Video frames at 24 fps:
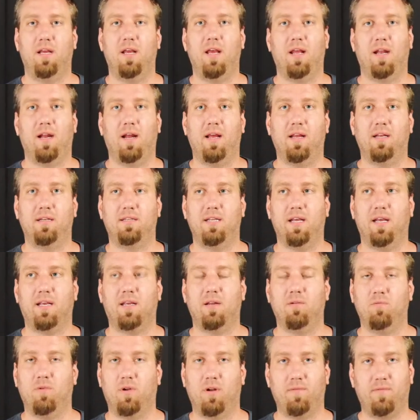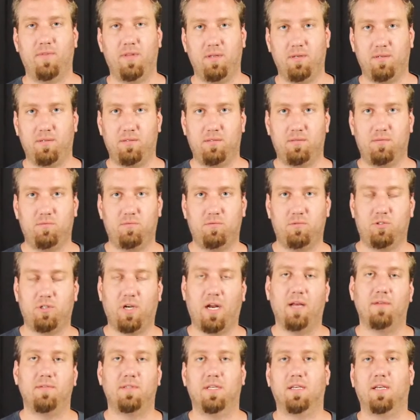And I had taken one of the
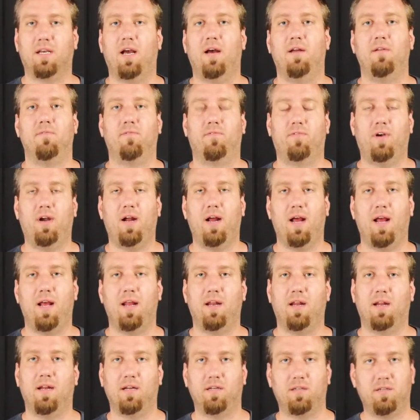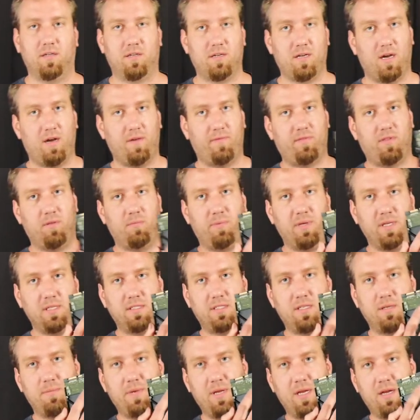drives that gotten fried and I took off the
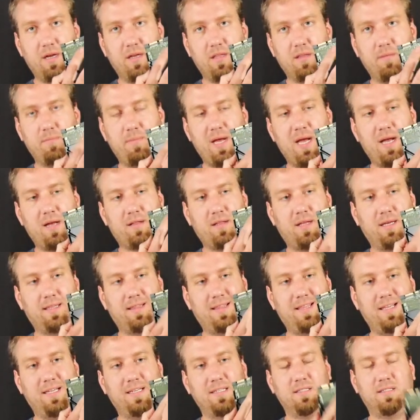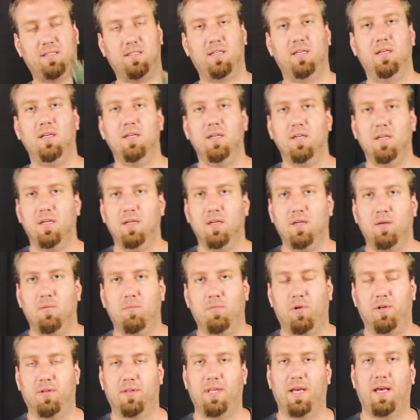PCB on the back like this,
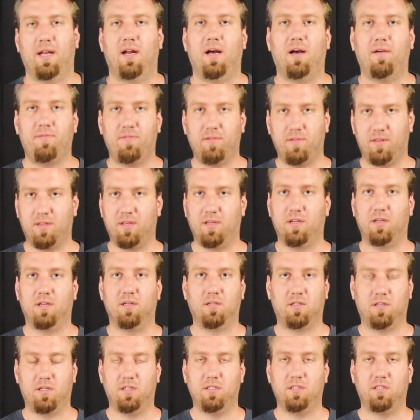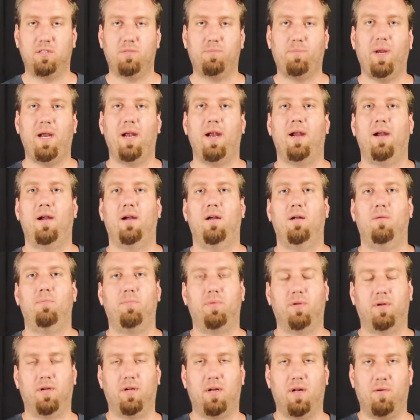pulled that off of the good spare,
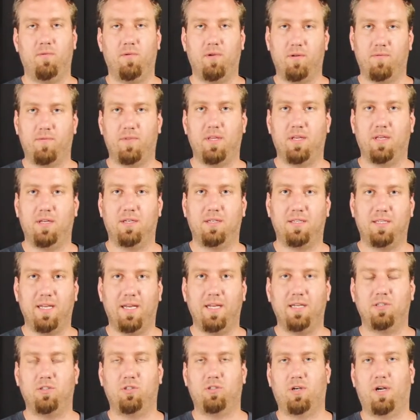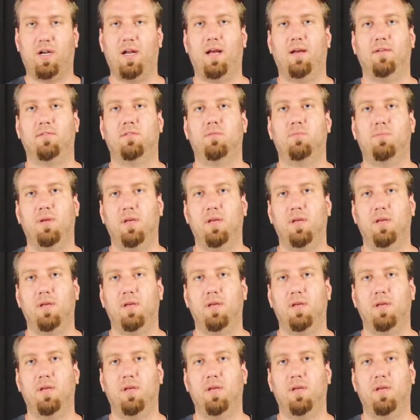put it on one of the dead drives,